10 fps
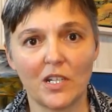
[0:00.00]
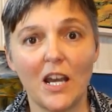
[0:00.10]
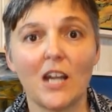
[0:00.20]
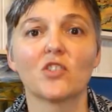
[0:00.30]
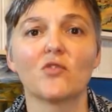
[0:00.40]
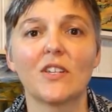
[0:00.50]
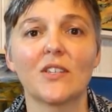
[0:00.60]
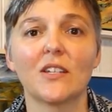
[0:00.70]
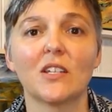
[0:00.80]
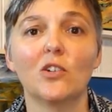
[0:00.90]
I can't stress
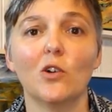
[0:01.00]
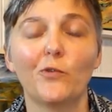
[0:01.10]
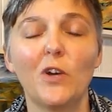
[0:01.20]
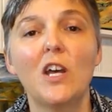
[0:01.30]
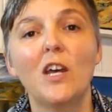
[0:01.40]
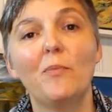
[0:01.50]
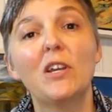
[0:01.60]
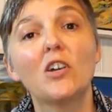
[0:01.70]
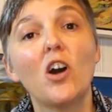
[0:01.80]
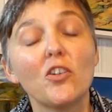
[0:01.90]
that enough,
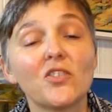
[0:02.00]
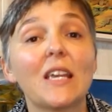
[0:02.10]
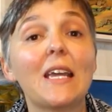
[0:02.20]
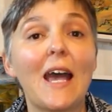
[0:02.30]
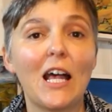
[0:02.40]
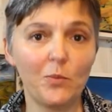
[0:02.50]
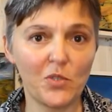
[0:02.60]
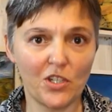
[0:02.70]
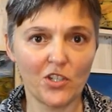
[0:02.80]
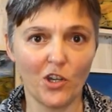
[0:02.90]
because it helps
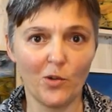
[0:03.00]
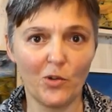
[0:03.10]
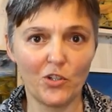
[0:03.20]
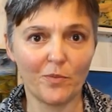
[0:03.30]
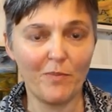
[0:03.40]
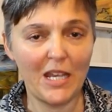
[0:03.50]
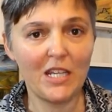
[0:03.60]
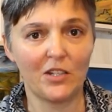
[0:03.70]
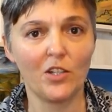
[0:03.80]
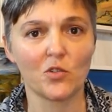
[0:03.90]
you so much
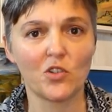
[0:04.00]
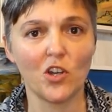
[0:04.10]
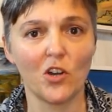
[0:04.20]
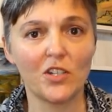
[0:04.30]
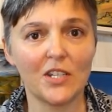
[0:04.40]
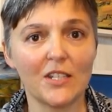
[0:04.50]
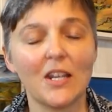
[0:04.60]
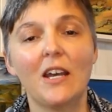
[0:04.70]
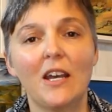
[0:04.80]
making those choices,